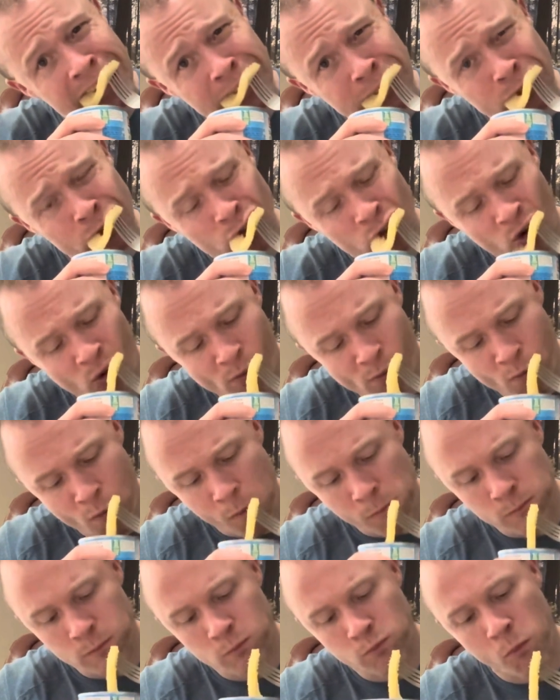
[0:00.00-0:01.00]
Okay,
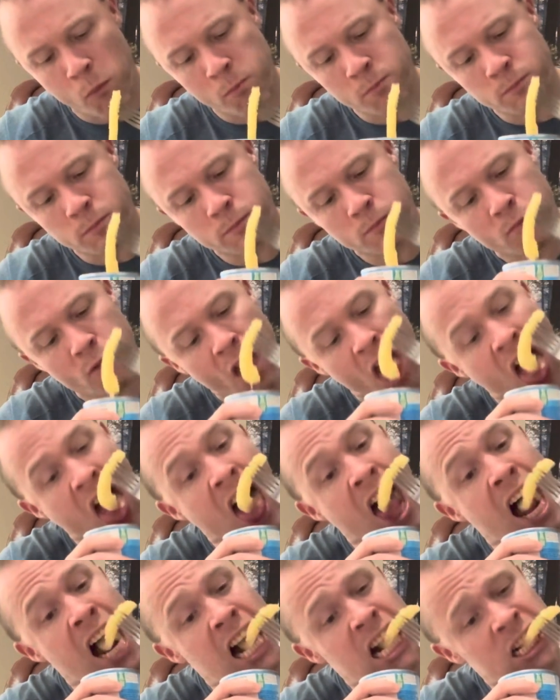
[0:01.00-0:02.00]
bring it up
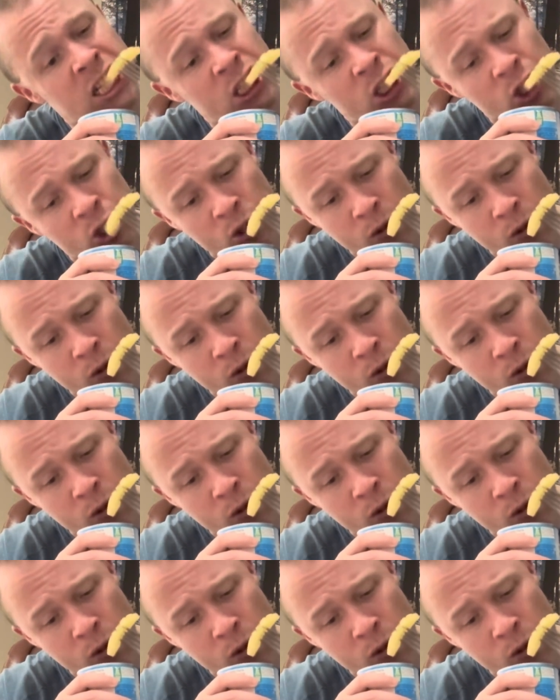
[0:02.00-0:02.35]
like I did.